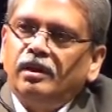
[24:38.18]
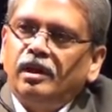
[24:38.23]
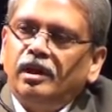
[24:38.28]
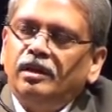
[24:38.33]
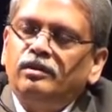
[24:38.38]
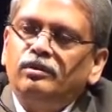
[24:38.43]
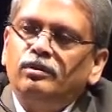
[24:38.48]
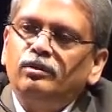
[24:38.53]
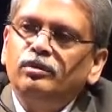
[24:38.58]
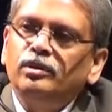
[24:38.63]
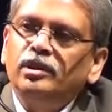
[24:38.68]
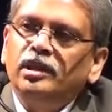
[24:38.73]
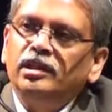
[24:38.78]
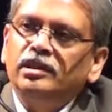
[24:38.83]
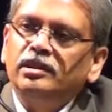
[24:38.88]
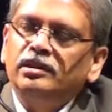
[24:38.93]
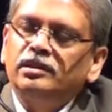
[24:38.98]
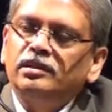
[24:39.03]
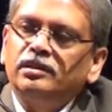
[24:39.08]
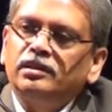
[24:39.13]
And through
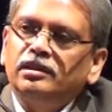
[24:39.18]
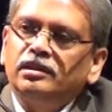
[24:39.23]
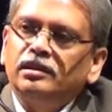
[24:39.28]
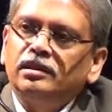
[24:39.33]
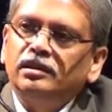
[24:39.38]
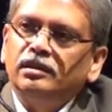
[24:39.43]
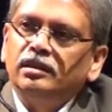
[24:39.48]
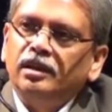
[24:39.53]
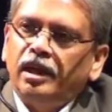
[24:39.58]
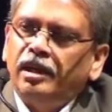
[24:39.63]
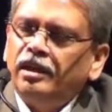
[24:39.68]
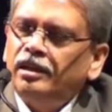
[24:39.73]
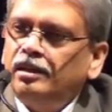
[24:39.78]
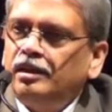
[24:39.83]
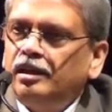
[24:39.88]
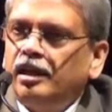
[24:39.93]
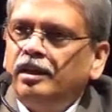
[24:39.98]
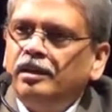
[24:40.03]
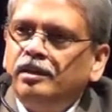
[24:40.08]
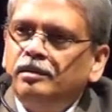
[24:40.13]
this,
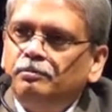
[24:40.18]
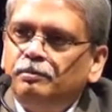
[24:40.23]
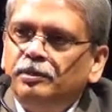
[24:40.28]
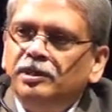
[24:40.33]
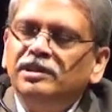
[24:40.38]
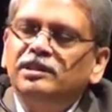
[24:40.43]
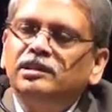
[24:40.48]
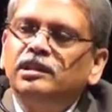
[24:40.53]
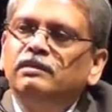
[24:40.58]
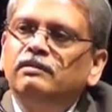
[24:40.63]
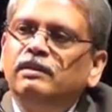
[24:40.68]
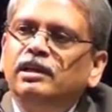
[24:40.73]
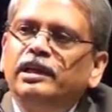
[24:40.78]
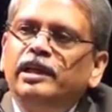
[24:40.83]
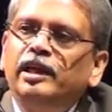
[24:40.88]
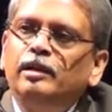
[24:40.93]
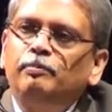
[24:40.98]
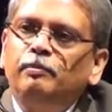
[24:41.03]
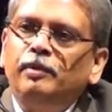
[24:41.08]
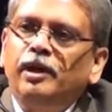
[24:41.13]
and the person will
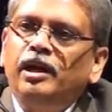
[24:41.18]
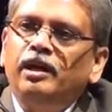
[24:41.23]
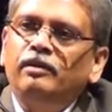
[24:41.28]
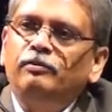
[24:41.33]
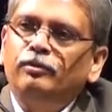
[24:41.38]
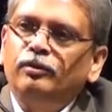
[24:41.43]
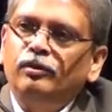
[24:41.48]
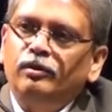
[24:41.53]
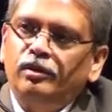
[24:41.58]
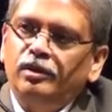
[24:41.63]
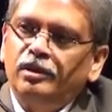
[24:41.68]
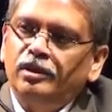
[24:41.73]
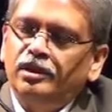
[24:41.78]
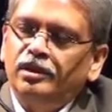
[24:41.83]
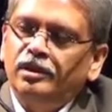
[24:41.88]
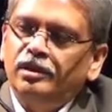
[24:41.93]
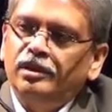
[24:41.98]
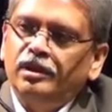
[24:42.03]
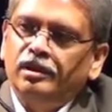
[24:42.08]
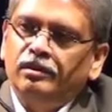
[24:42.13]
get paid for,
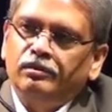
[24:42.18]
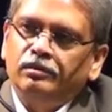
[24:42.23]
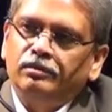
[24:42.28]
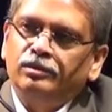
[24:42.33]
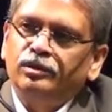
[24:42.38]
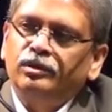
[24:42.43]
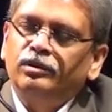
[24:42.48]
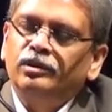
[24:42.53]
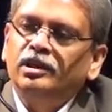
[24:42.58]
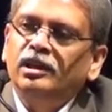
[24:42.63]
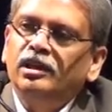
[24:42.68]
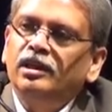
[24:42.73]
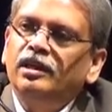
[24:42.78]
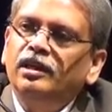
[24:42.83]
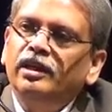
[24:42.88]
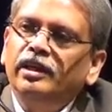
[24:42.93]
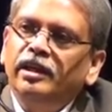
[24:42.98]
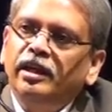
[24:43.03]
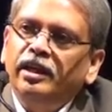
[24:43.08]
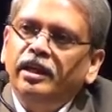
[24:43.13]
you know,
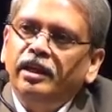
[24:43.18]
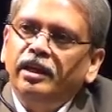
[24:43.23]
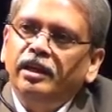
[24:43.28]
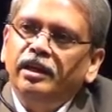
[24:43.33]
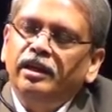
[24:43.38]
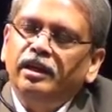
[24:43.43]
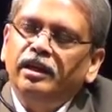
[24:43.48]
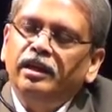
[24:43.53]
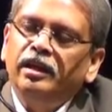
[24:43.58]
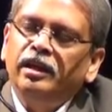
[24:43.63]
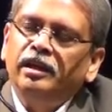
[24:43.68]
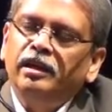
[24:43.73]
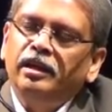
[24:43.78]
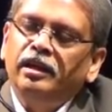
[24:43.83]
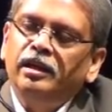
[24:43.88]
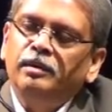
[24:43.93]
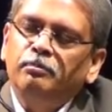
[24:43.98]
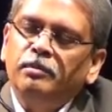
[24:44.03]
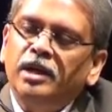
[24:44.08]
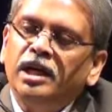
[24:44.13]
total in
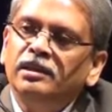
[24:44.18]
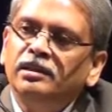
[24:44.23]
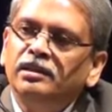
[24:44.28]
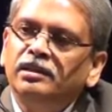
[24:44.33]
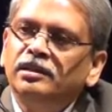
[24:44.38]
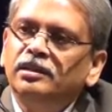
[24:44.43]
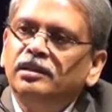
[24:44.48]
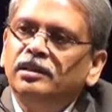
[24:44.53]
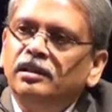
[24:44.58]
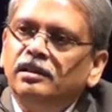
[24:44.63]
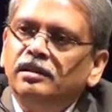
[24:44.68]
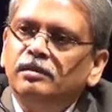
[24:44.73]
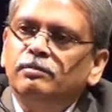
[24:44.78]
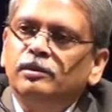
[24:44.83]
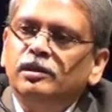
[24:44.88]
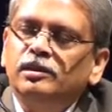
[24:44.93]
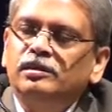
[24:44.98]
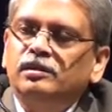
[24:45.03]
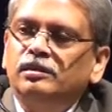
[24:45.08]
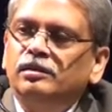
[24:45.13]
a month. The
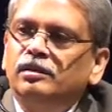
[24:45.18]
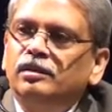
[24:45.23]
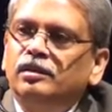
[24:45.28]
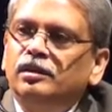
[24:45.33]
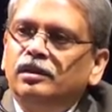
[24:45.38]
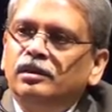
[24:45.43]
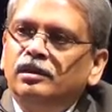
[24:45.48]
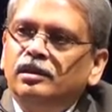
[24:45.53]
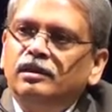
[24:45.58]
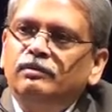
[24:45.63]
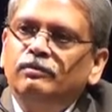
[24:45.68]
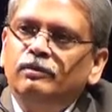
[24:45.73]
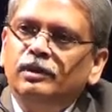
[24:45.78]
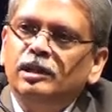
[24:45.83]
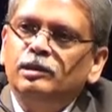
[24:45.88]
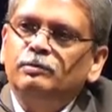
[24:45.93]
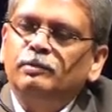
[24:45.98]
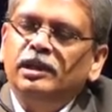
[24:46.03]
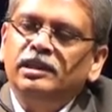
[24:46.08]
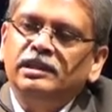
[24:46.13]
person
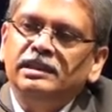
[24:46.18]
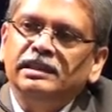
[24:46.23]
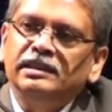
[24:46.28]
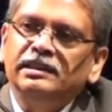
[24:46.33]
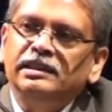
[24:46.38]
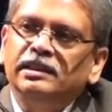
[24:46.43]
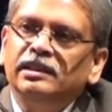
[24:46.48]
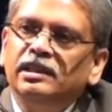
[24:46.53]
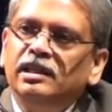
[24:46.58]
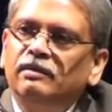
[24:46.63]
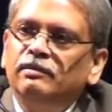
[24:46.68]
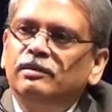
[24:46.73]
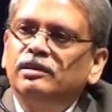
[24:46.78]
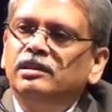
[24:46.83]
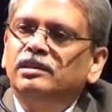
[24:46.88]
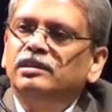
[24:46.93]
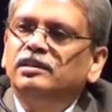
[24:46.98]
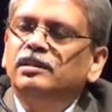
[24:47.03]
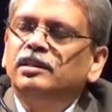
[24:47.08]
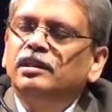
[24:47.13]
will spend 16
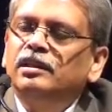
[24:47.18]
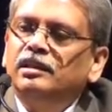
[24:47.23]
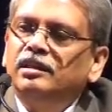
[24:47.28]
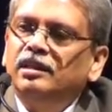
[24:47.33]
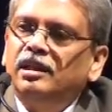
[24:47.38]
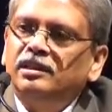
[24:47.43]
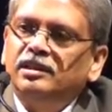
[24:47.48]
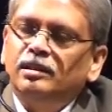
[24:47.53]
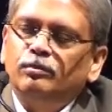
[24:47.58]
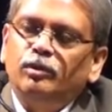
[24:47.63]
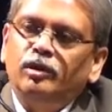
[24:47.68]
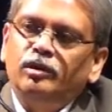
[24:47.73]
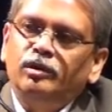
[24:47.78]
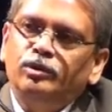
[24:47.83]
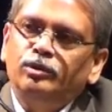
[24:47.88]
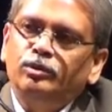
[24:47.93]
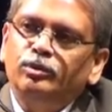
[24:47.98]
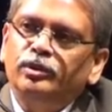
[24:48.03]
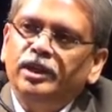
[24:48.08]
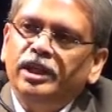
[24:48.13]
hours. That's
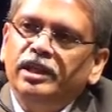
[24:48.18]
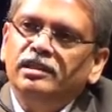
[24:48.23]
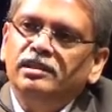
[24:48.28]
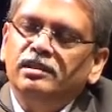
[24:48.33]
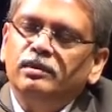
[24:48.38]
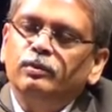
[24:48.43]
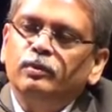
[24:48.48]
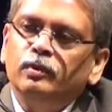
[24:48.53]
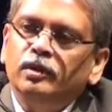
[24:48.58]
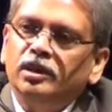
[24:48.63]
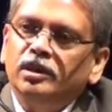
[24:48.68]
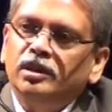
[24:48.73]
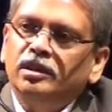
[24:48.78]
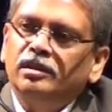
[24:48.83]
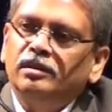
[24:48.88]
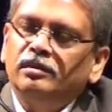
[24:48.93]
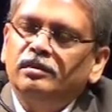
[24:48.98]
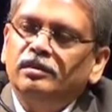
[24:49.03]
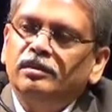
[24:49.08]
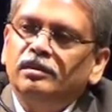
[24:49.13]
about 2 days of
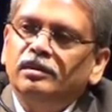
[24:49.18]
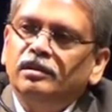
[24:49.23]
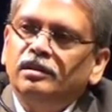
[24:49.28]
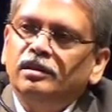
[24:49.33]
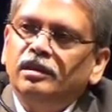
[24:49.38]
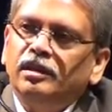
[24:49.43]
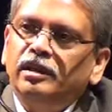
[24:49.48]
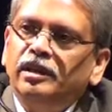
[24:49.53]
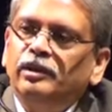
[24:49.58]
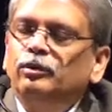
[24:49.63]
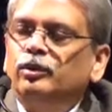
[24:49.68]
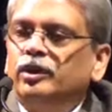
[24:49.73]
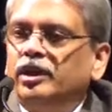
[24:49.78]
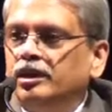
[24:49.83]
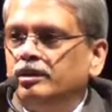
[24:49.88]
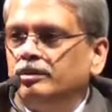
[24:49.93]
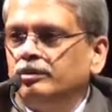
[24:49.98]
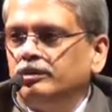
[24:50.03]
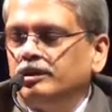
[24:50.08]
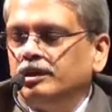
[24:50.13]
work. You would
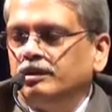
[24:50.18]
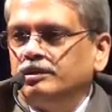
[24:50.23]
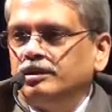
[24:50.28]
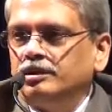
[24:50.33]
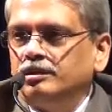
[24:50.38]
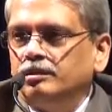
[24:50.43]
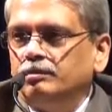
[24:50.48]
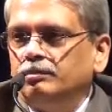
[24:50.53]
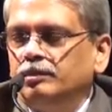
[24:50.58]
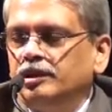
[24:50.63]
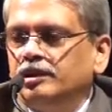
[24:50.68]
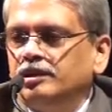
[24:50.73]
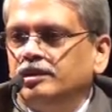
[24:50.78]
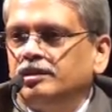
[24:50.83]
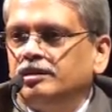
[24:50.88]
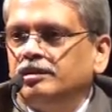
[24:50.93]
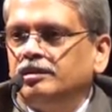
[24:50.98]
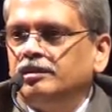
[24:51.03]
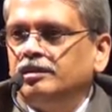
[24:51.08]
get 2,000 rupees.